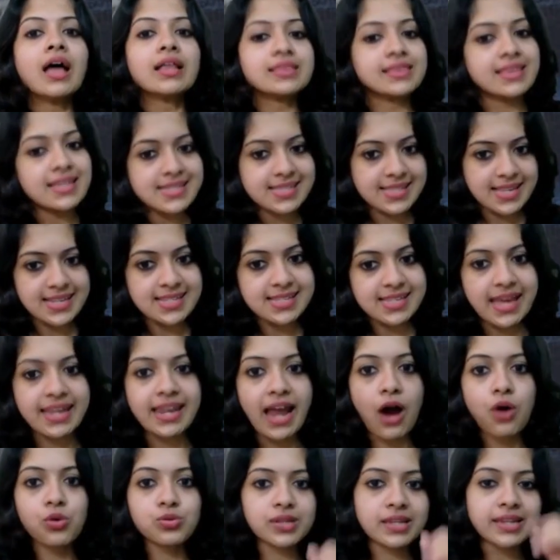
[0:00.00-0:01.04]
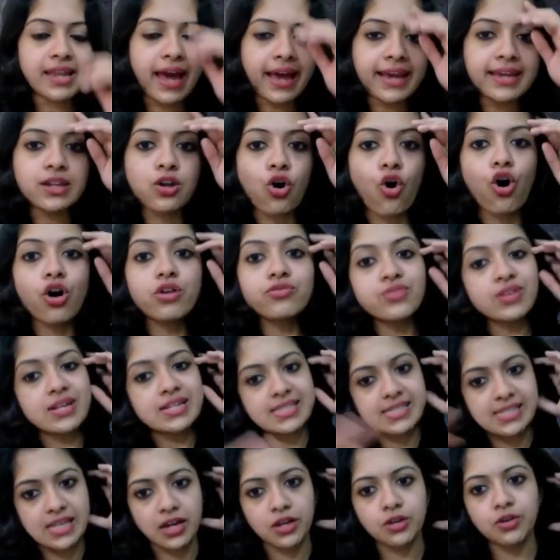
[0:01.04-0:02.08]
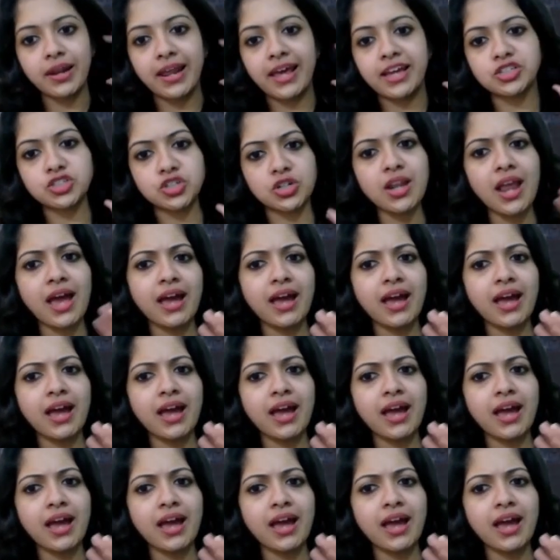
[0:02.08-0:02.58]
This is an outline of circulation.